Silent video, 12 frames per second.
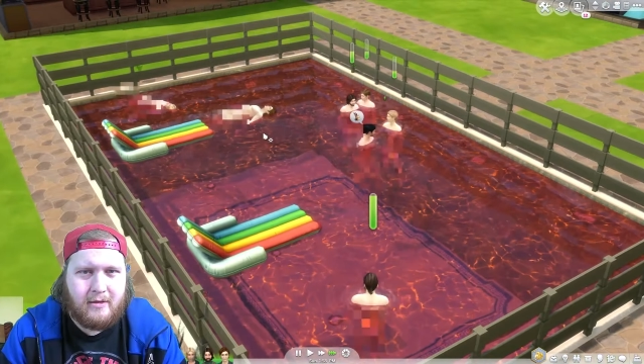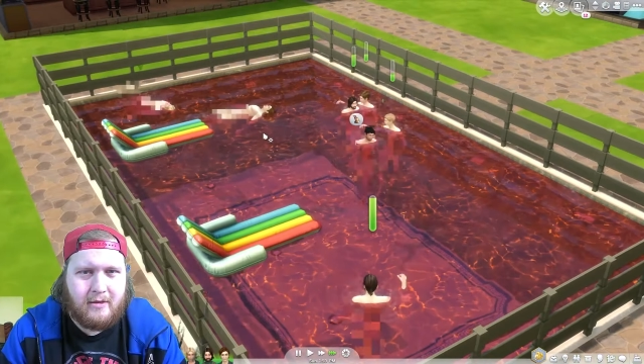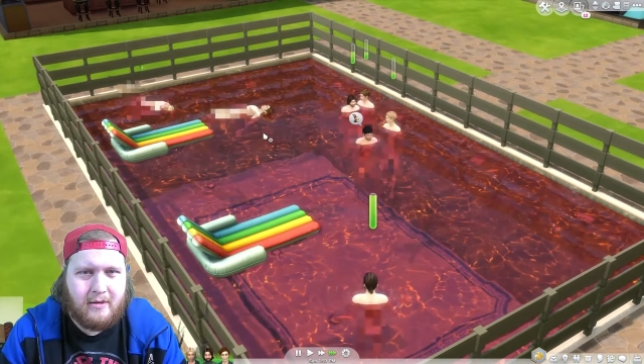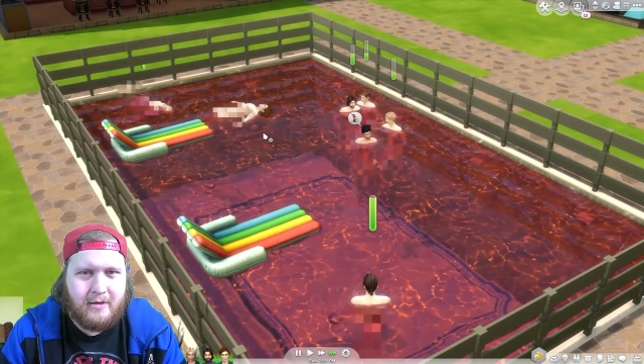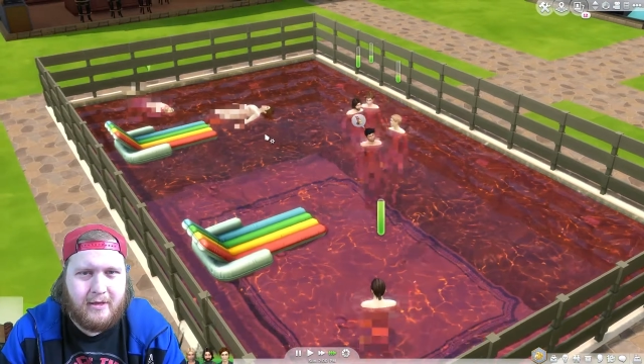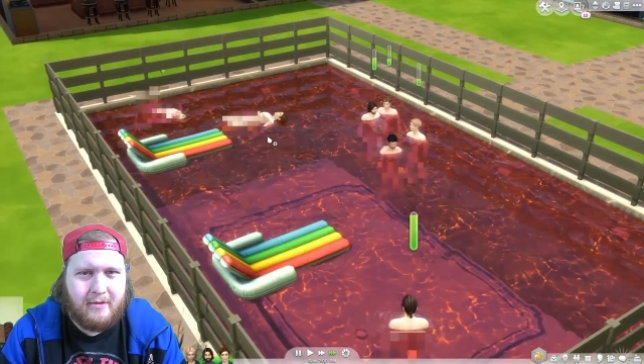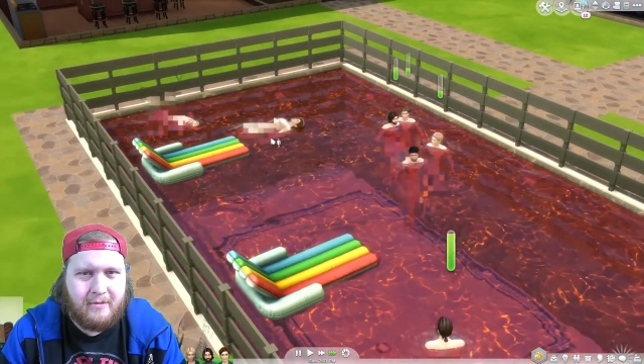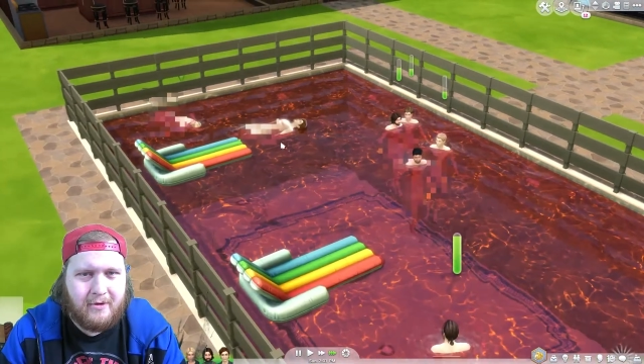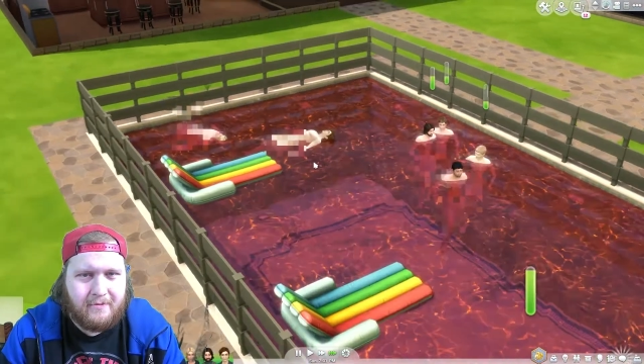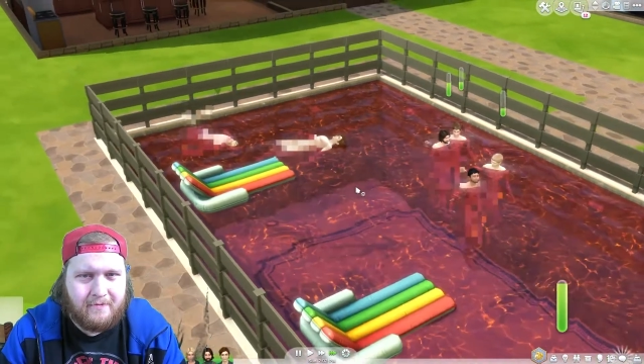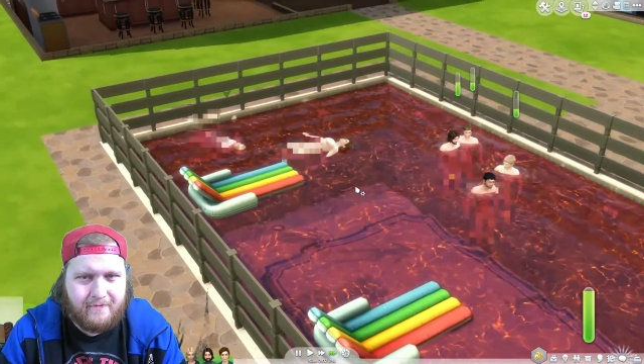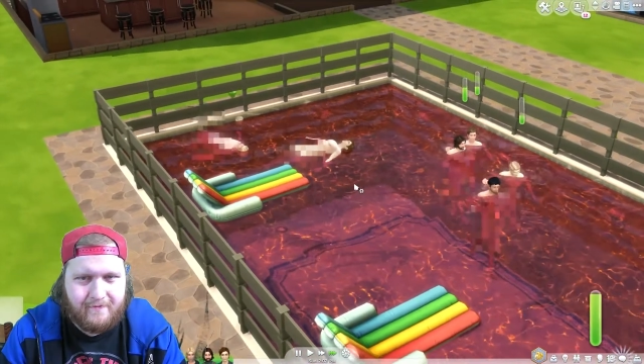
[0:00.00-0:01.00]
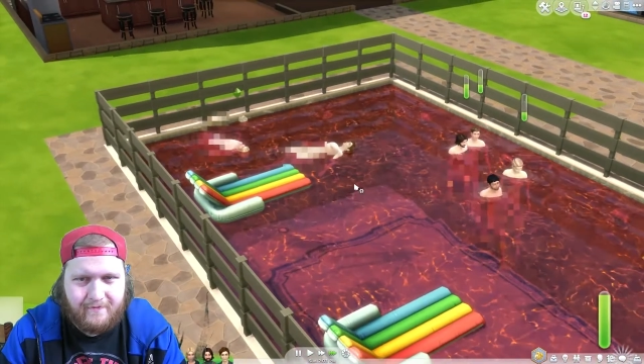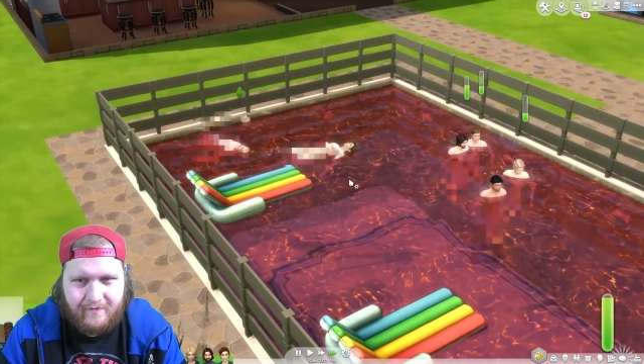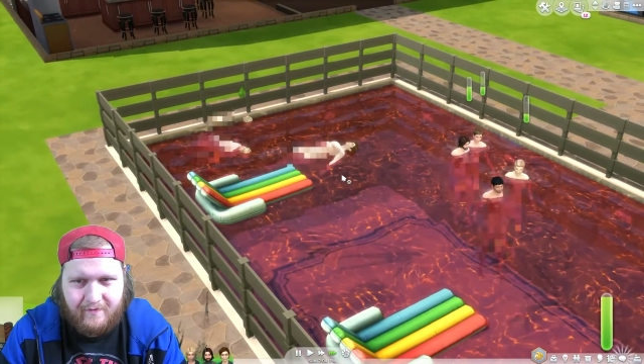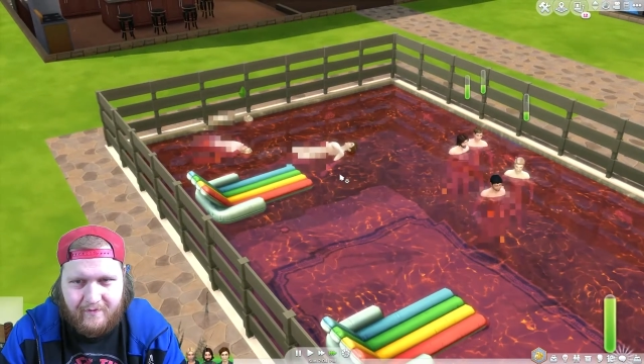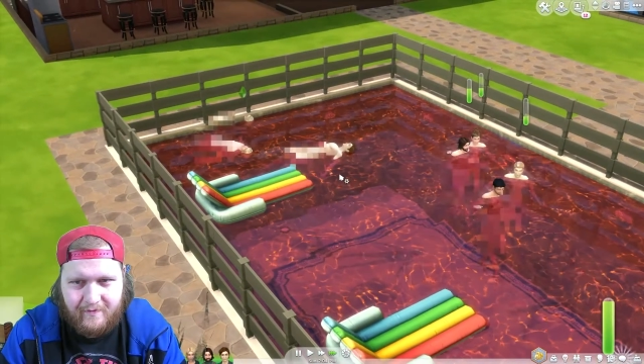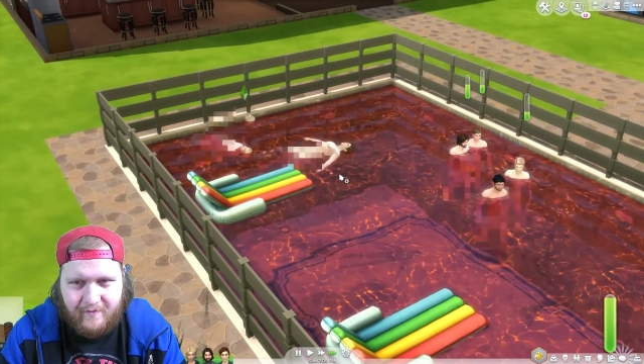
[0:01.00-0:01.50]
Yeah, look.
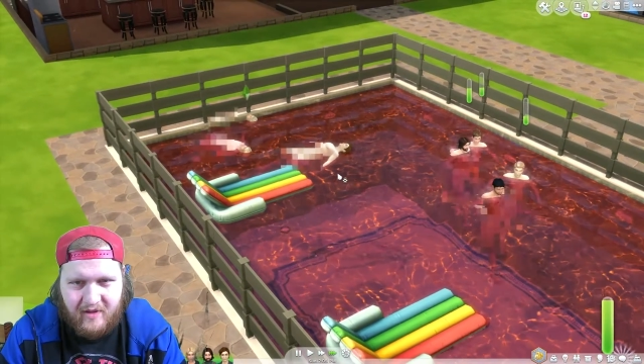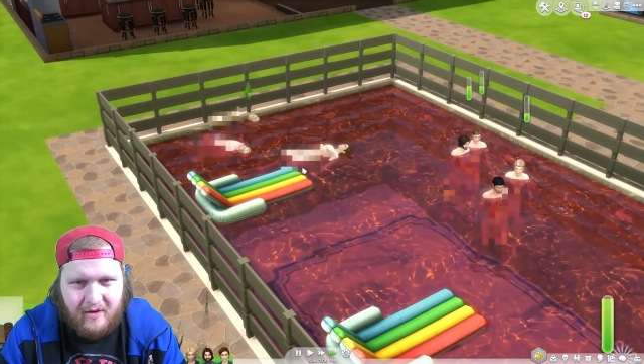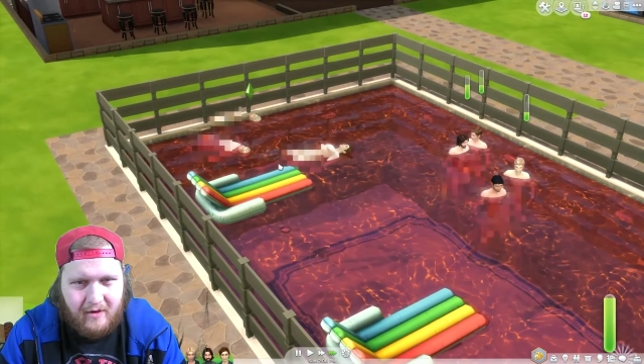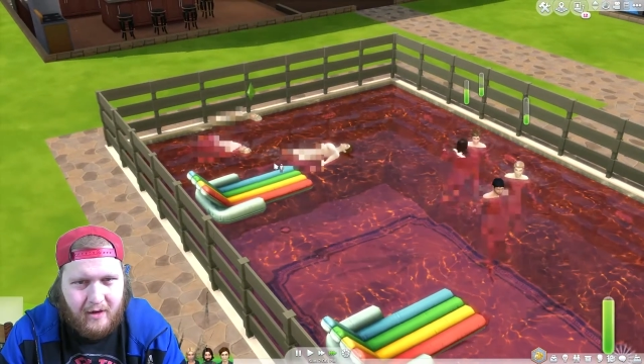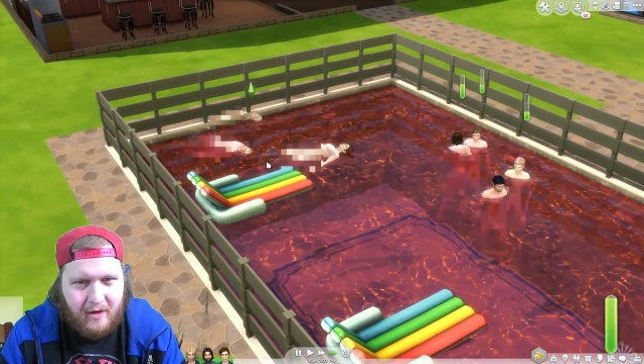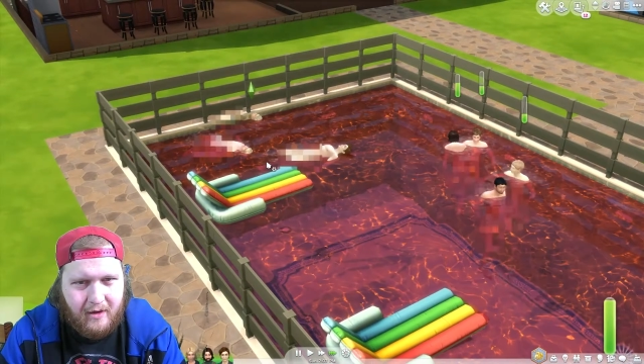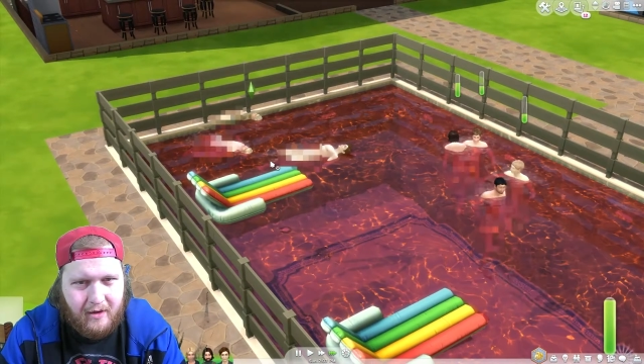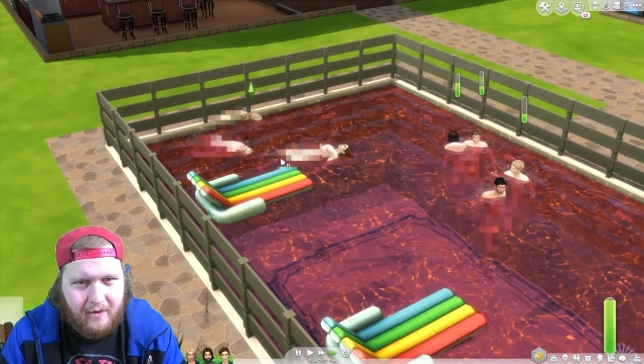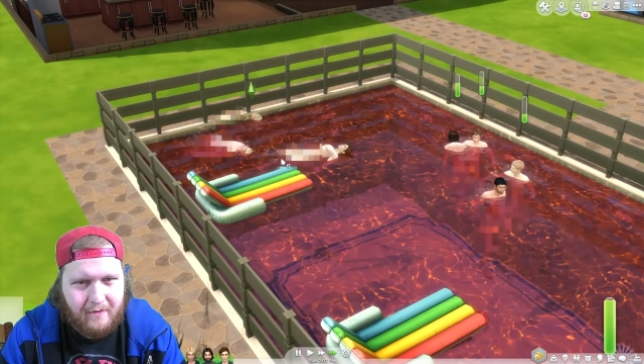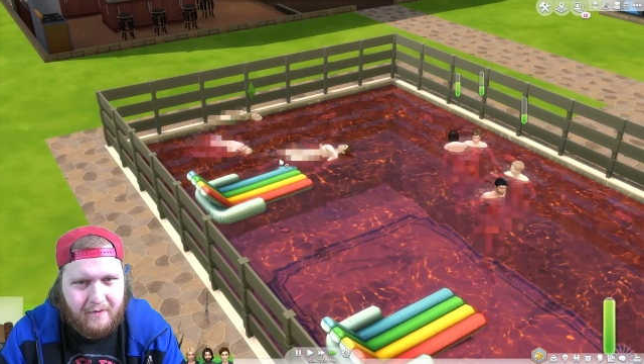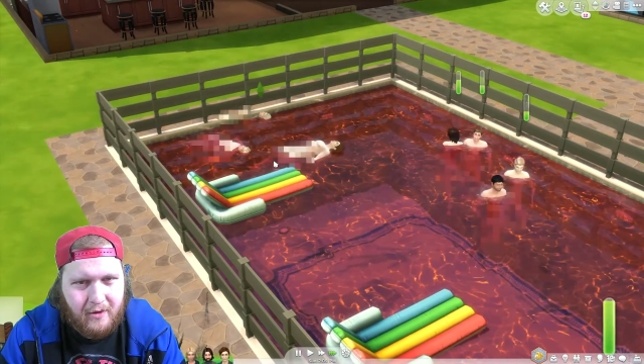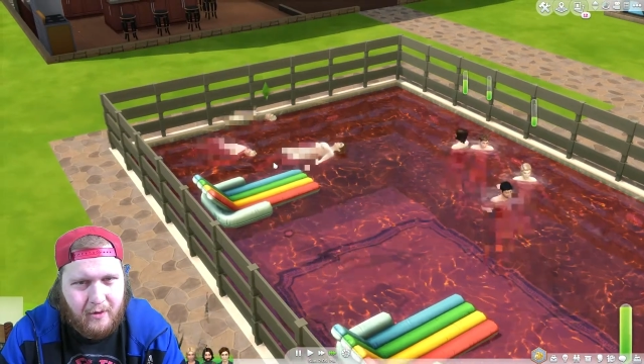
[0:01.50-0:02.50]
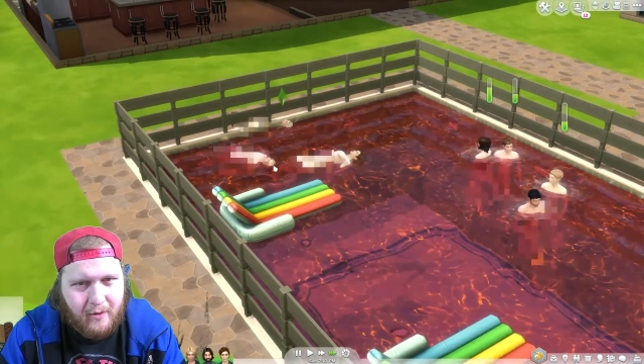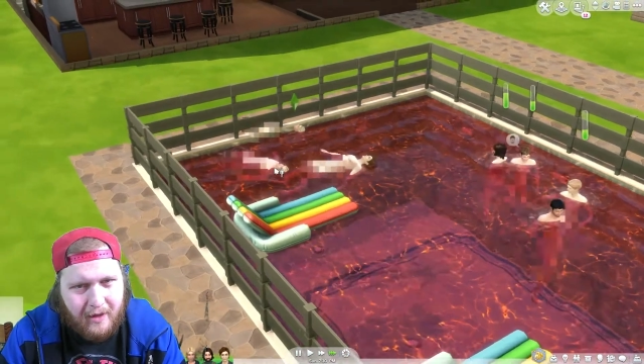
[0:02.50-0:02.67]
Fluke,